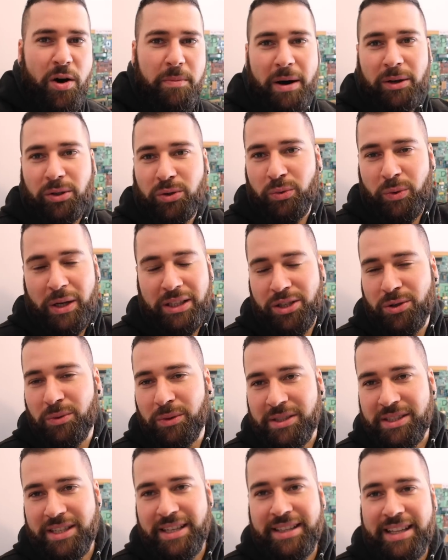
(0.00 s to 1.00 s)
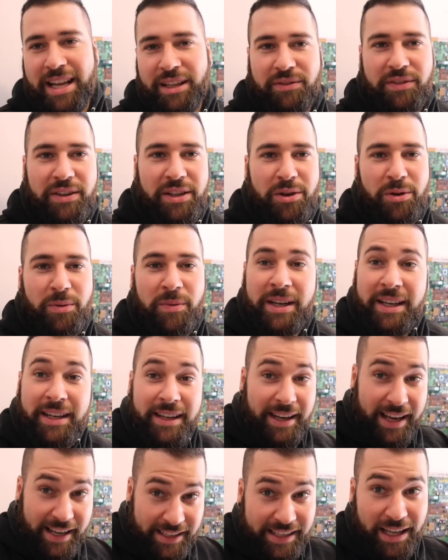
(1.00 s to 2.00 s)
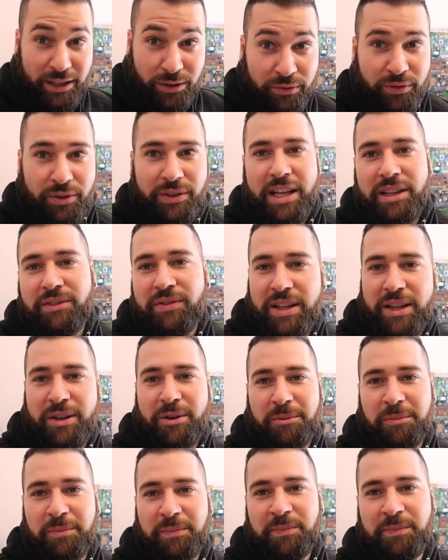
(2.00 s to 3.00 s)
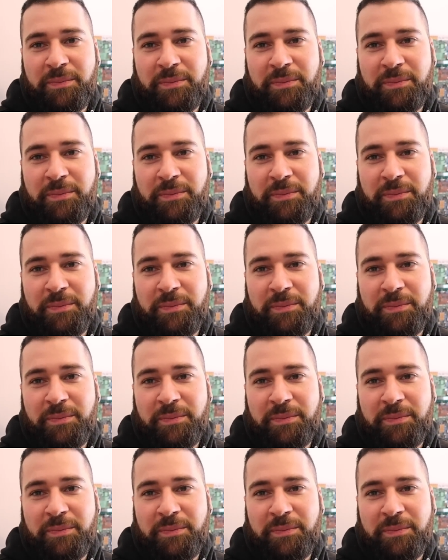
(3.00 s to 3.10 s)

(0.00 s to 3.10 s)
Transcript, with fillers: about what you will see in that video. And stay tuned for that video.